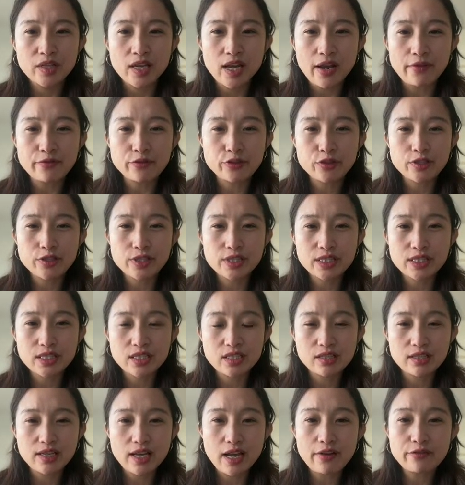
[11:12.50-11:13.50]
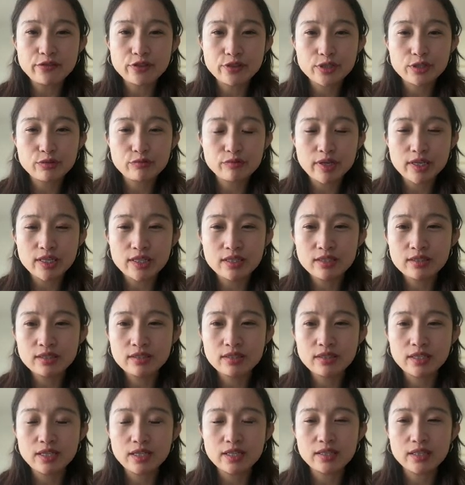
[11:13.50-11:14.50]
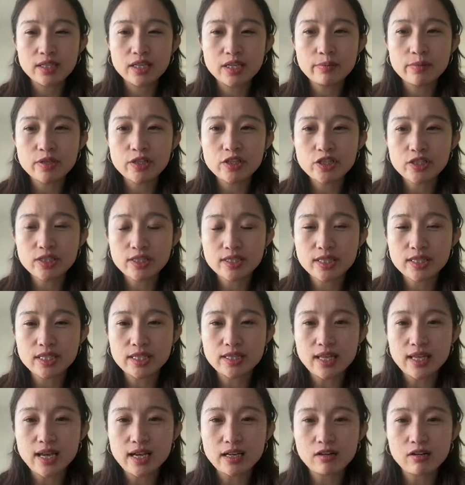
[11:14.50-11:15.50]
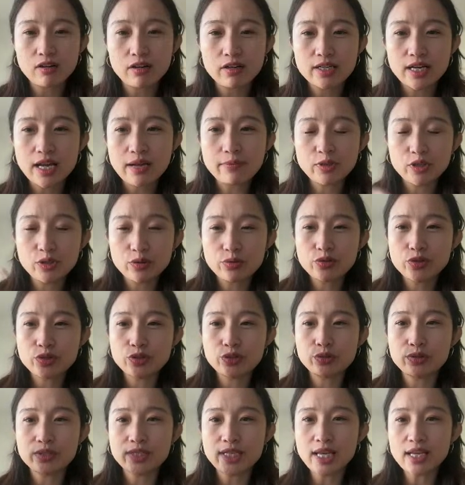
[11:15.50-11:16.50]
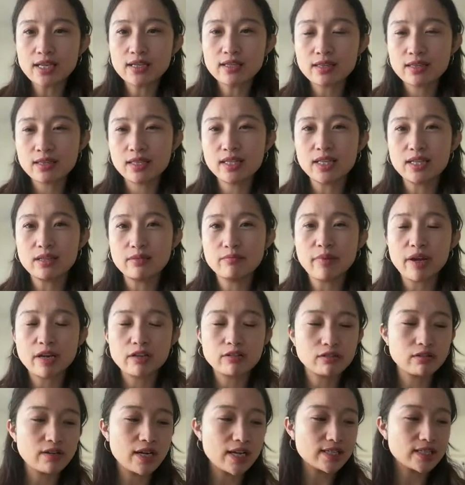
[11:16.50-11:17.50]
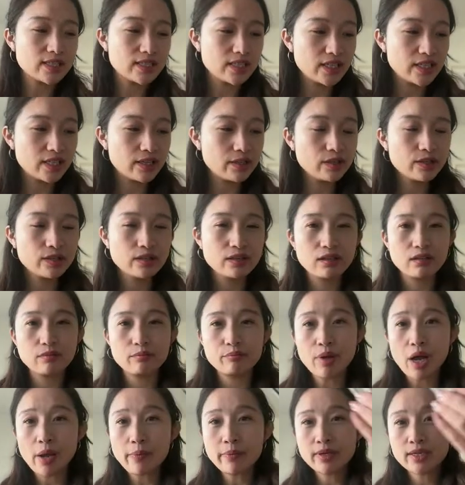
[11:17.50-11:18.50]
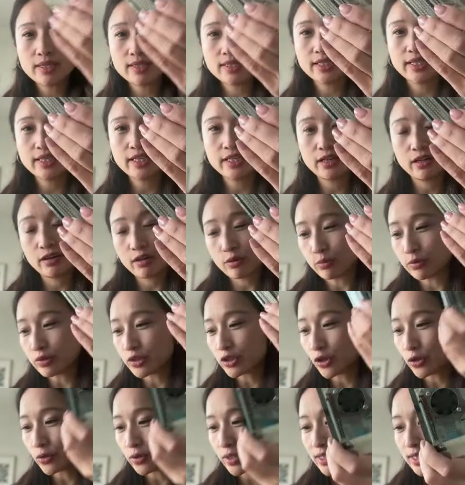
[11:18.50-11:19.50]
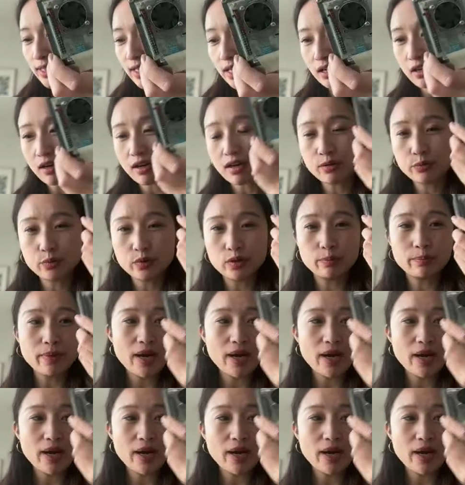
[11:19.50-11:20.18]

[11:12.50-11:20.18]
After it's written and the image is in that card, I'm going to take the micro SD, pop it into here. We'll turn this thing on. We'll